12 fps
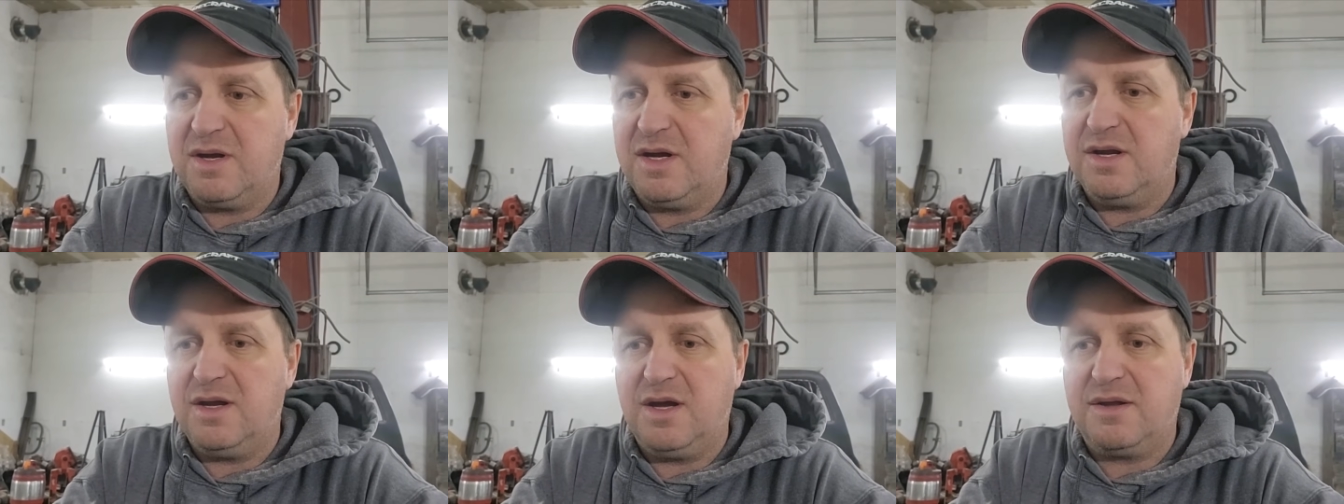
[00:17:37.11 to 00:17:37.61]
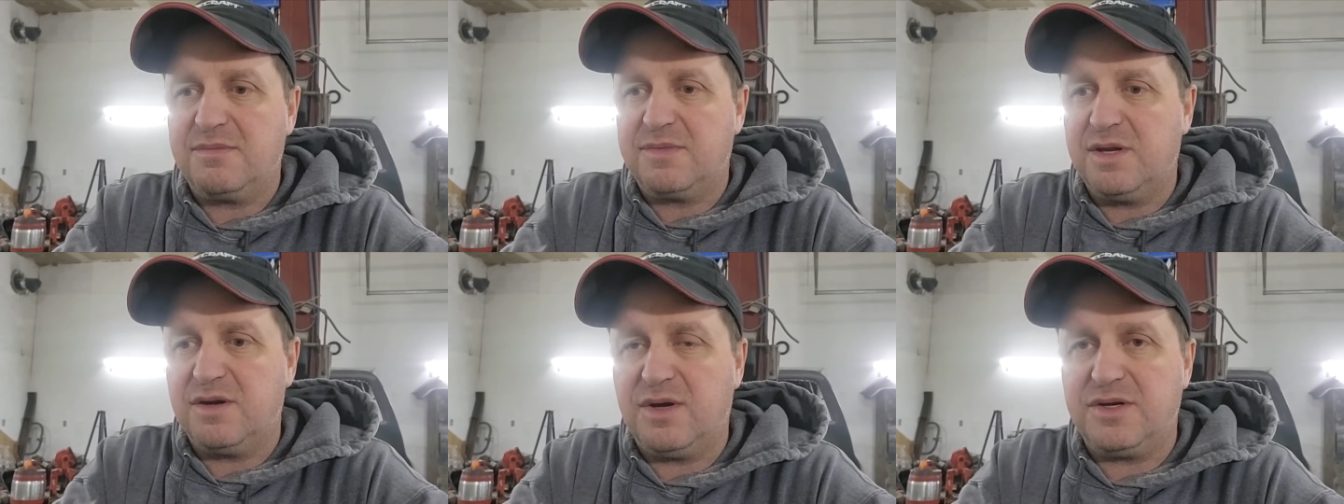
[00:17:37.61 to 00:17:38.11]
I
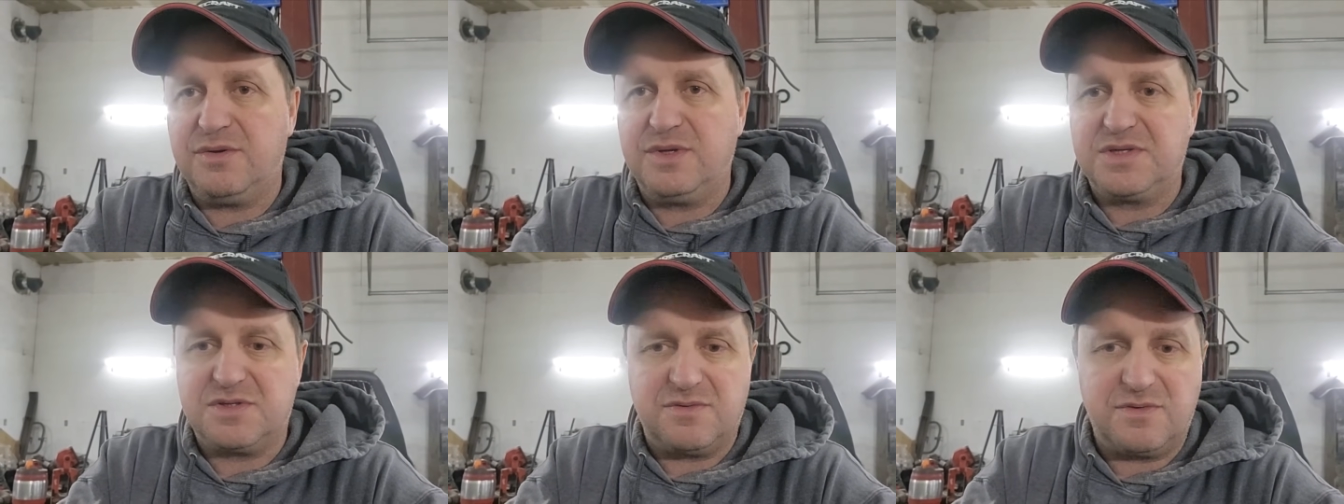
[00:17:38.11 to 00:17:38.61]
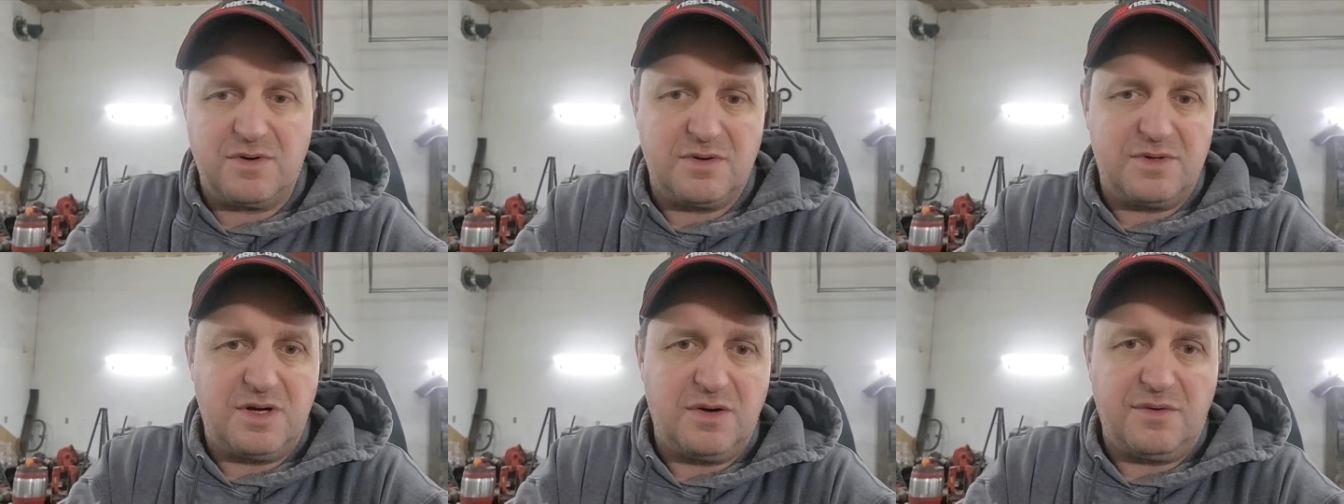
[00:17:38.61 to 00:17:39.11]
do this for
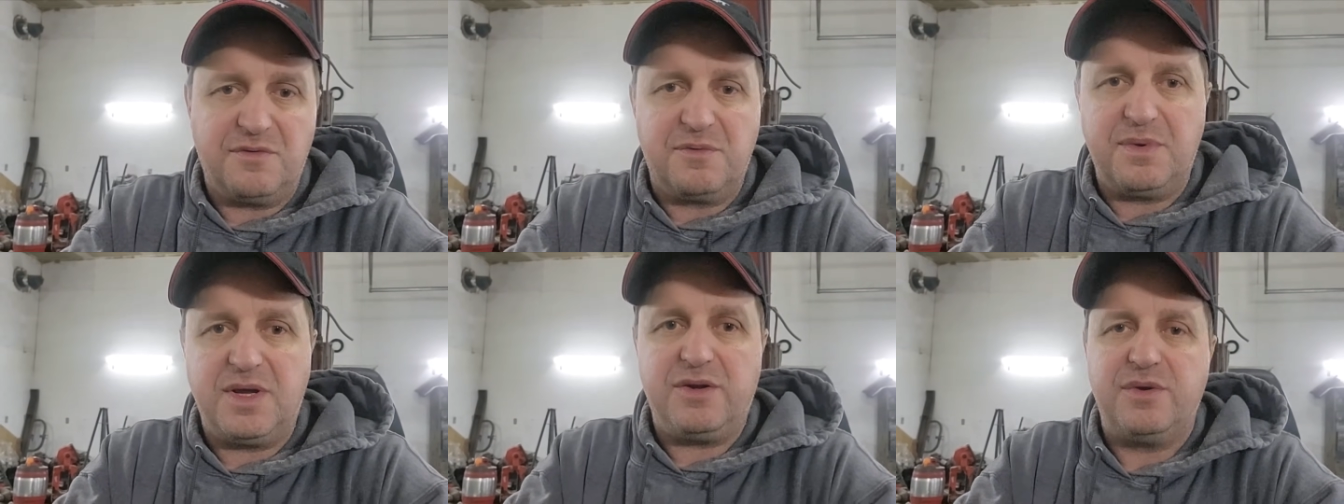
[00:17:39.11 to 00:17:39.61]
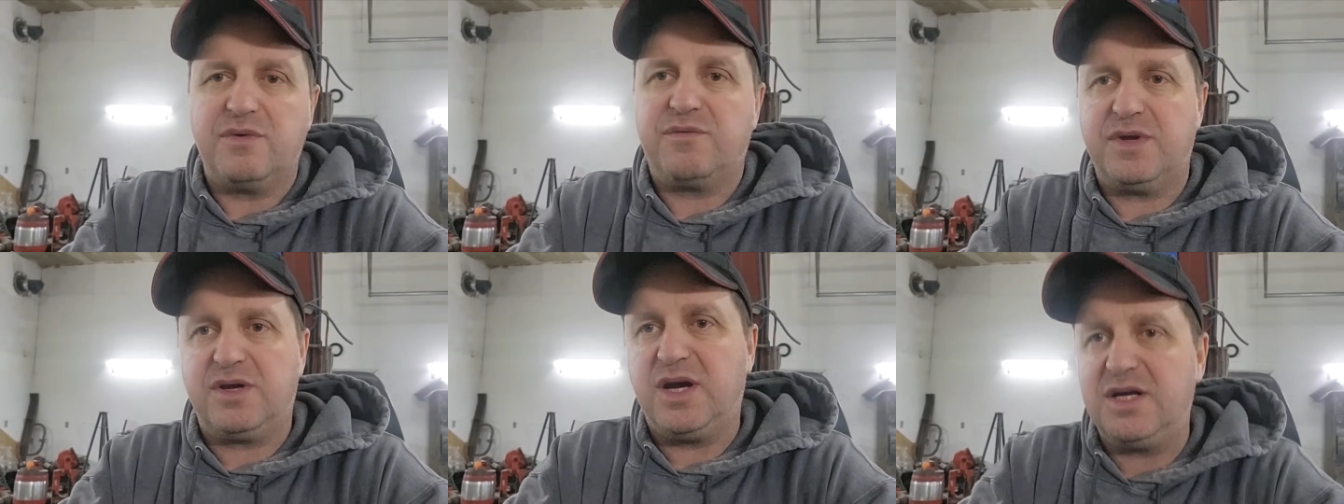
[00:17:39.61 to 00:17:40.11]
not only for me, I do it for
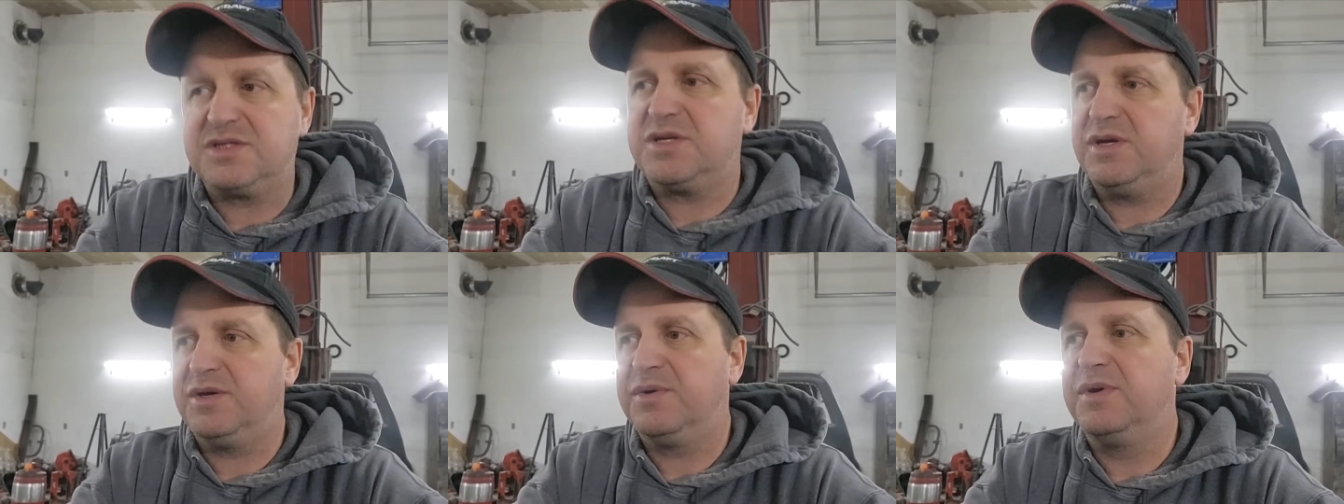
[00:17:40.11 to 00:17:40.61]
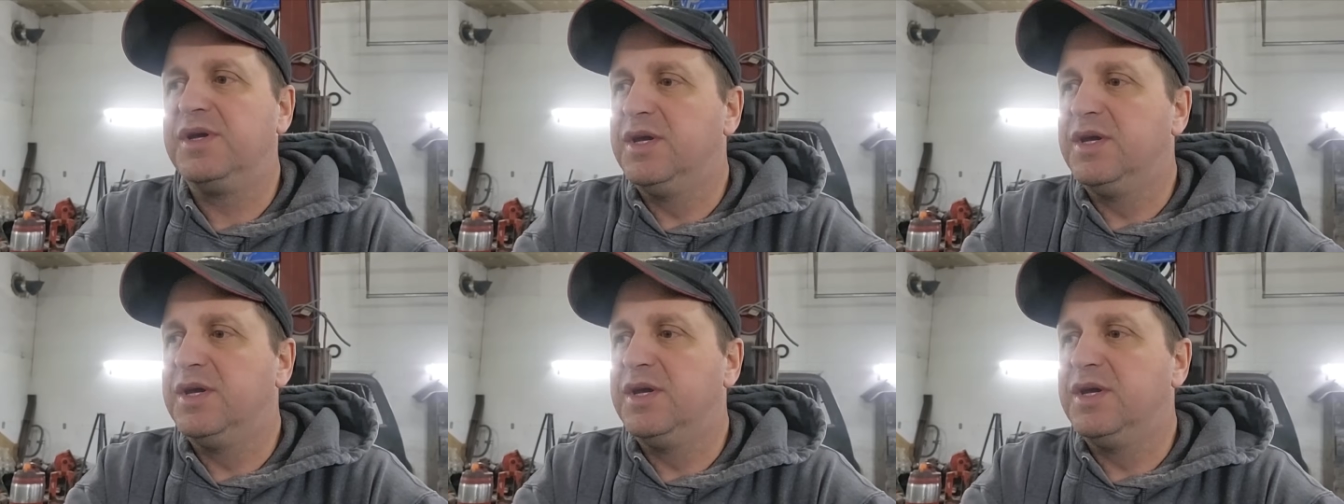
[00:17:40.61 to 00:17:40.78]
you guys too.